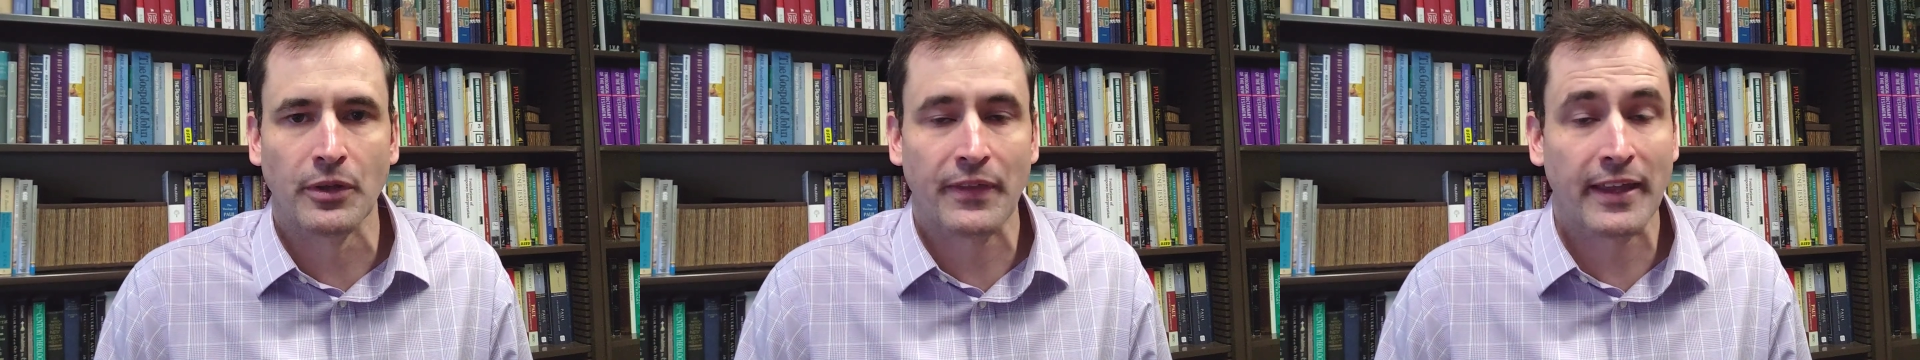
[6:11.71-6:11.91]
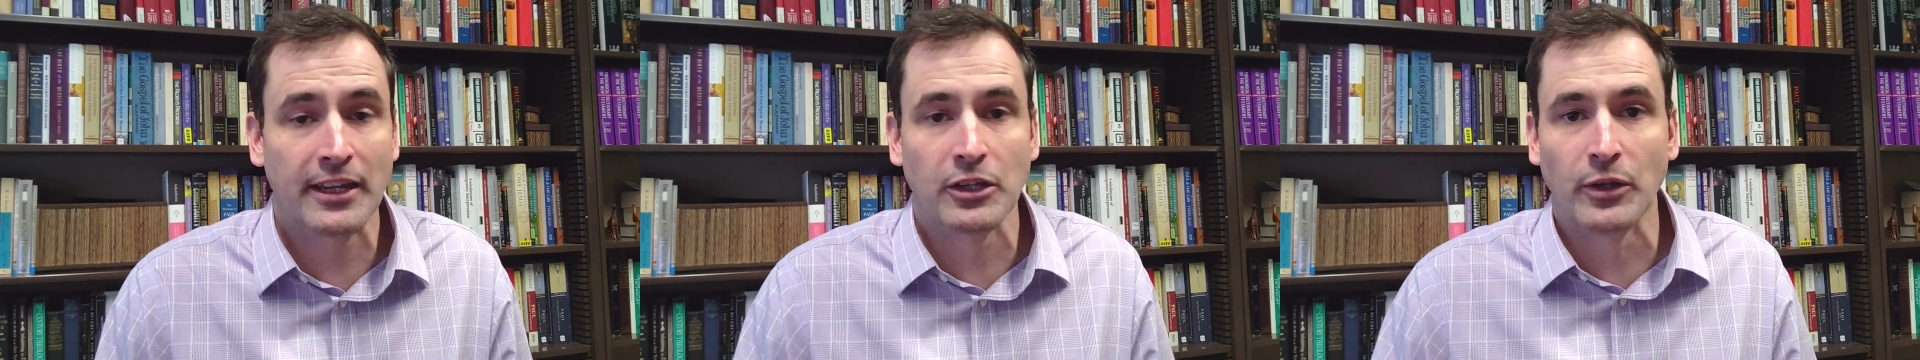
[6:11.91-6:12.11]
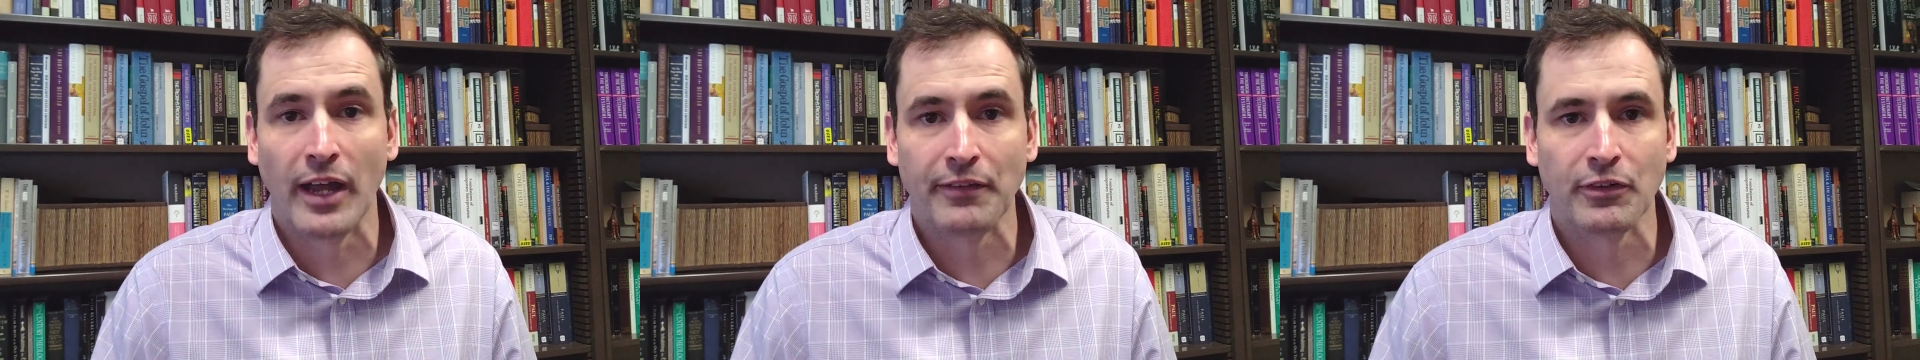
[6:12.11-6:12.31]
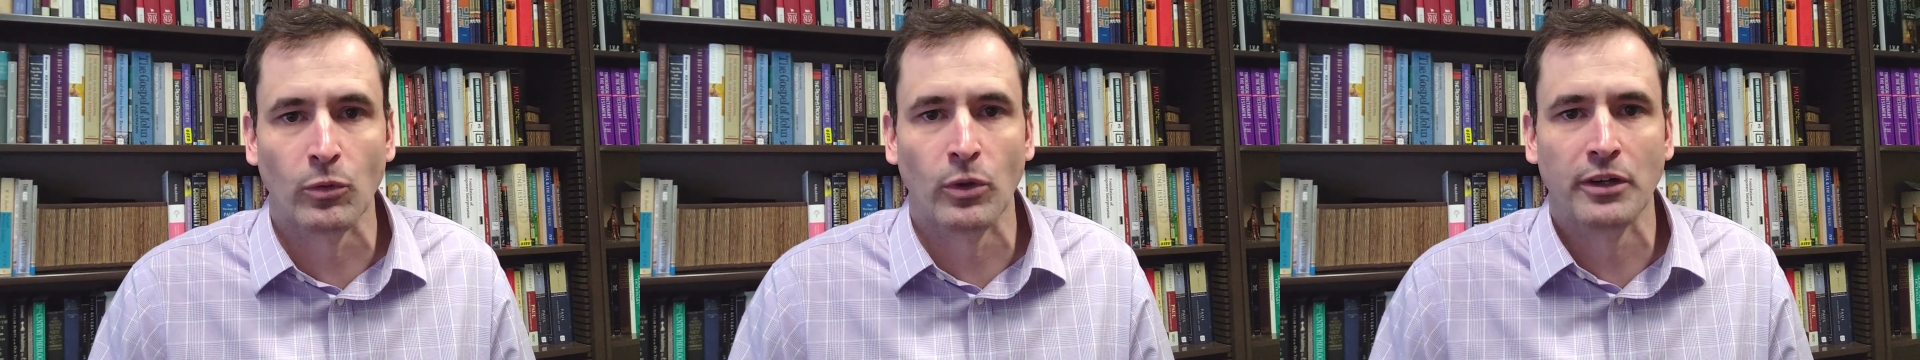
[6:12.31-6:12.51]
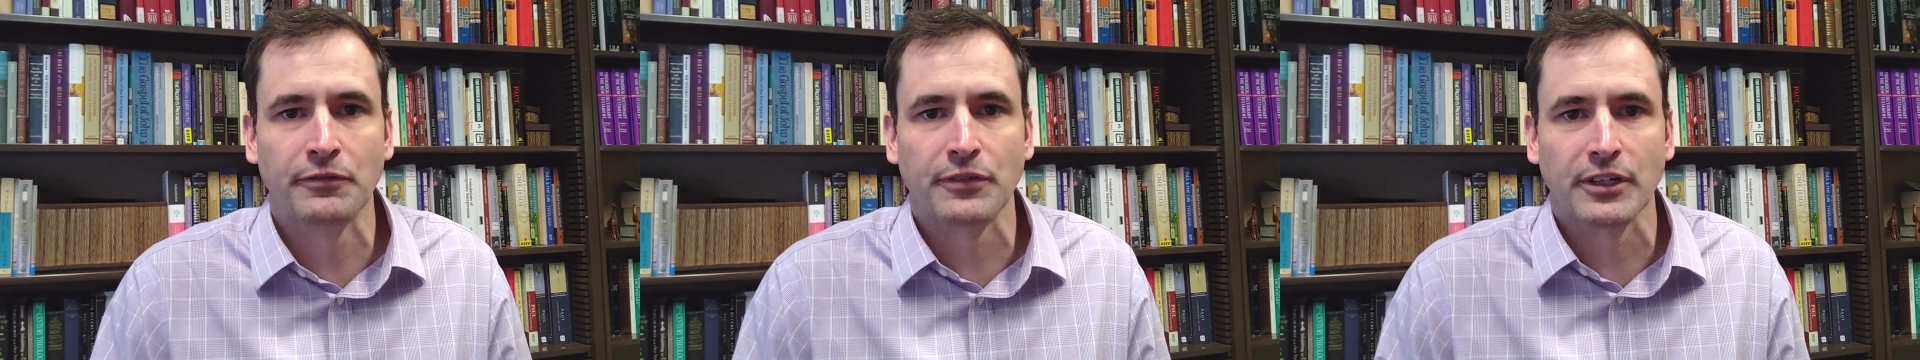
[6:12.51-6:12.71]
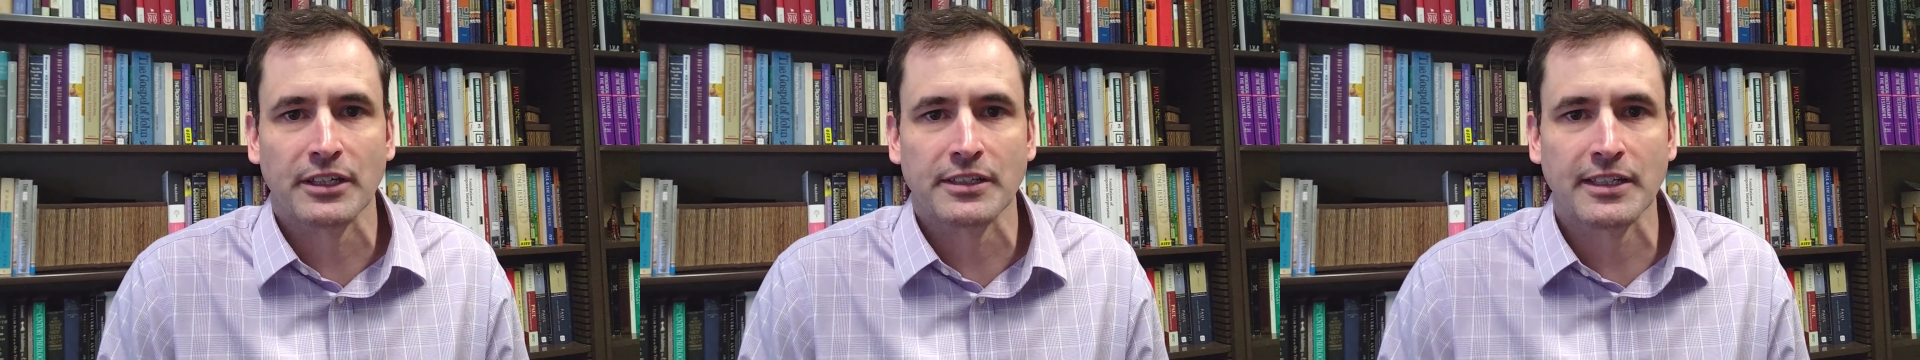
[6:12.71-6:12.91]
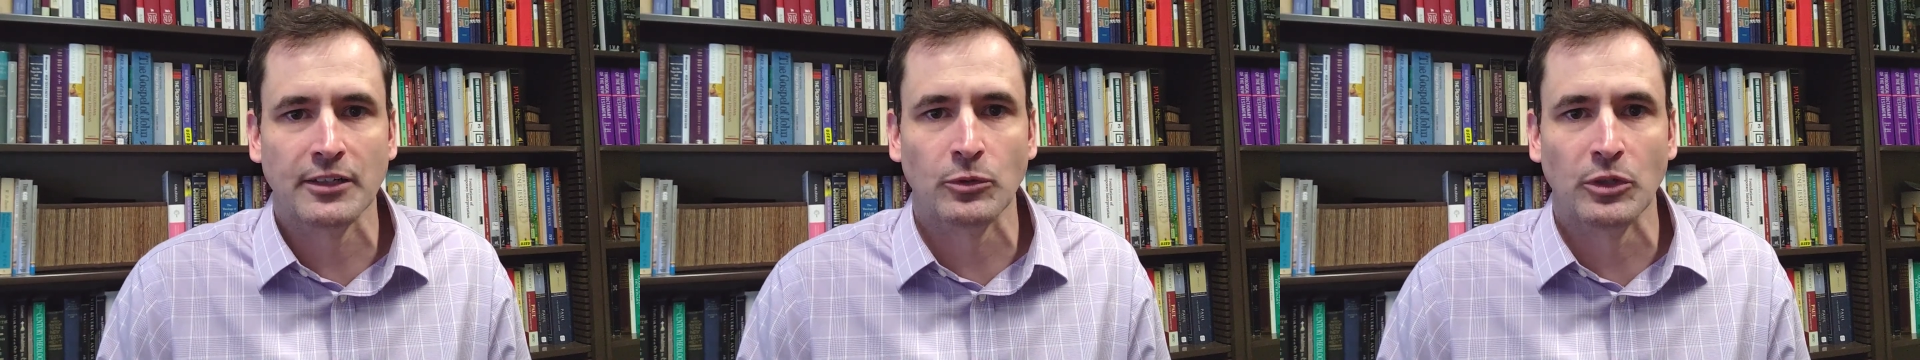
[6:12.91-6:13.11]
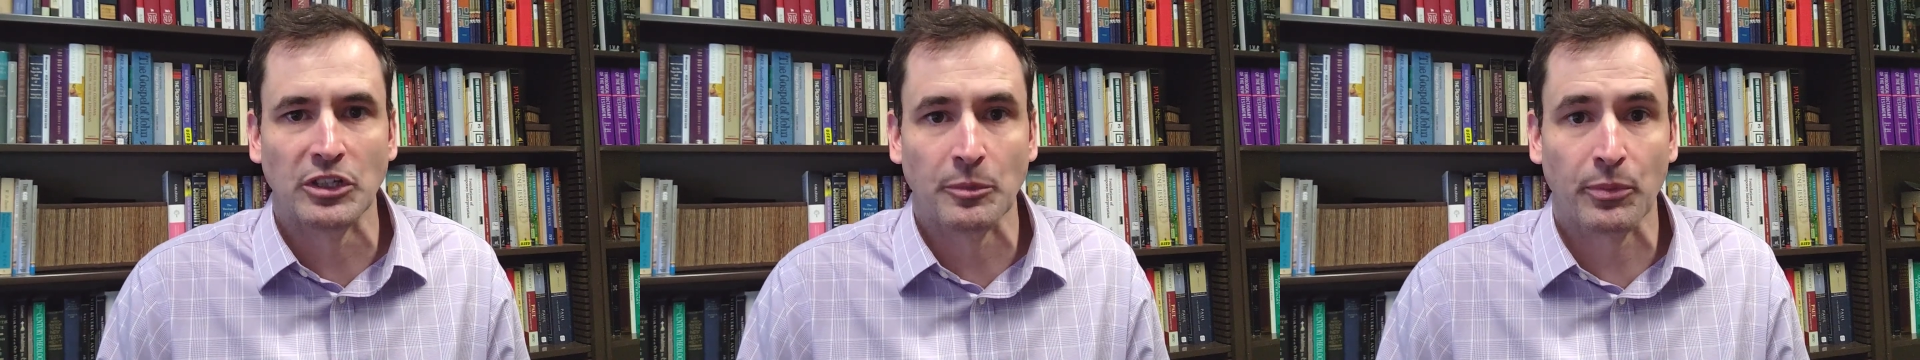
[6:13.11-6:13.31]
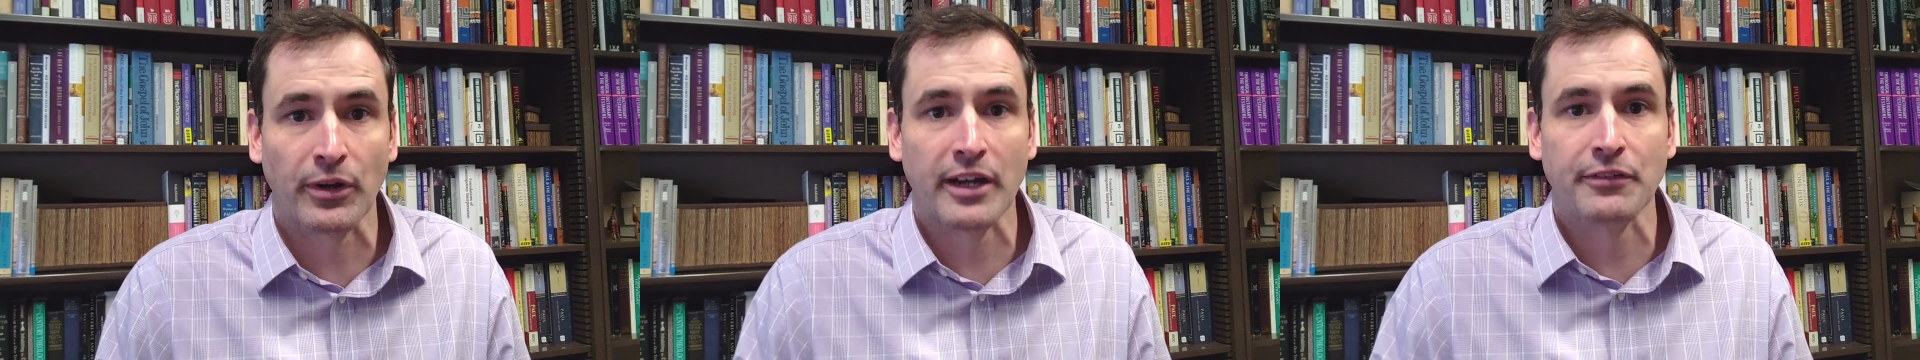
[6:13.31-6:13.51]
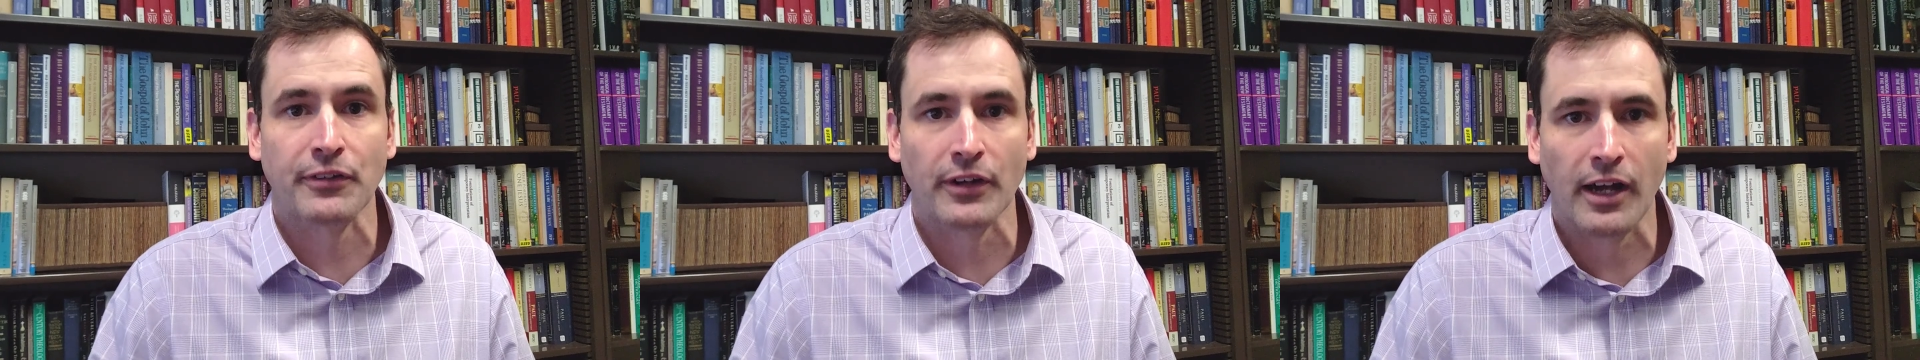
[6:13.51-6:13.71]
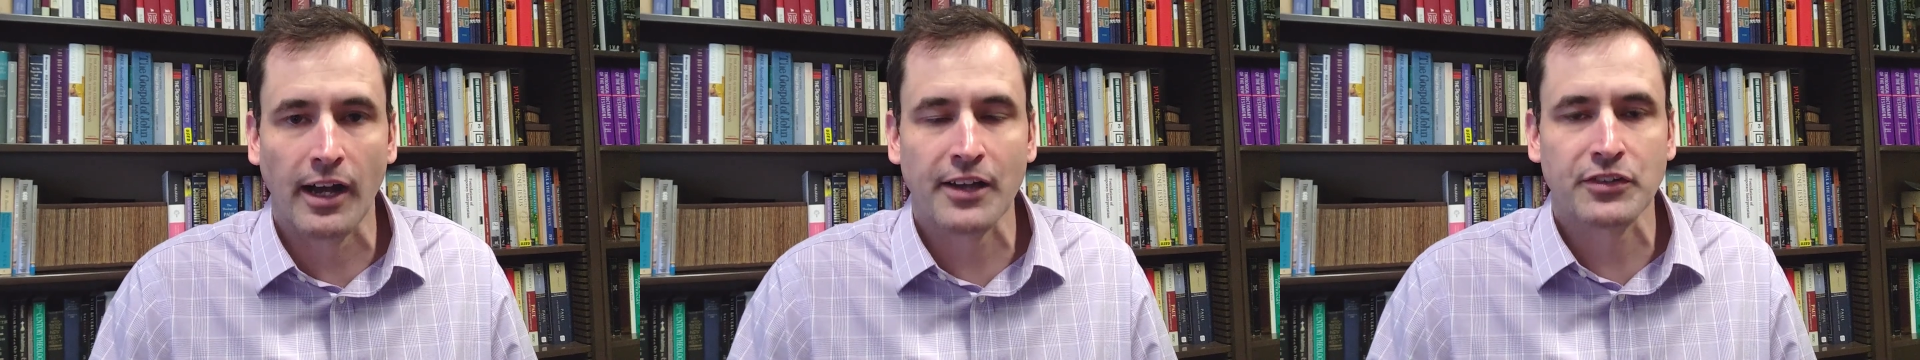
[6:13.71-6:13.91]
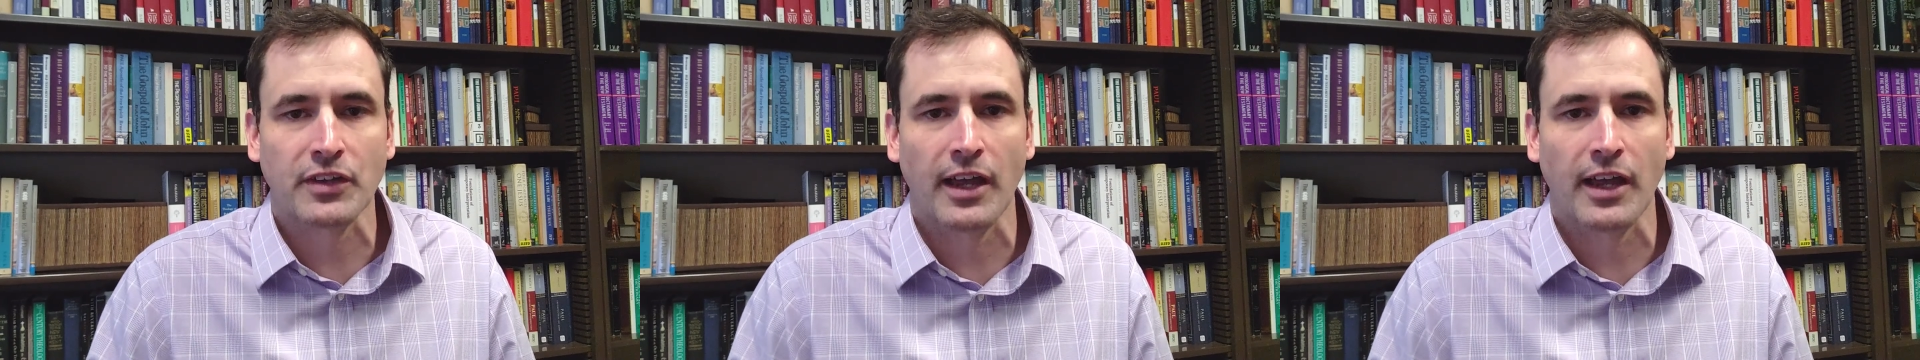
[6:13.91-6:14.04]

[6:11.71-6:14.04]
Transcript: And thank you to everyone for continuing to pray for us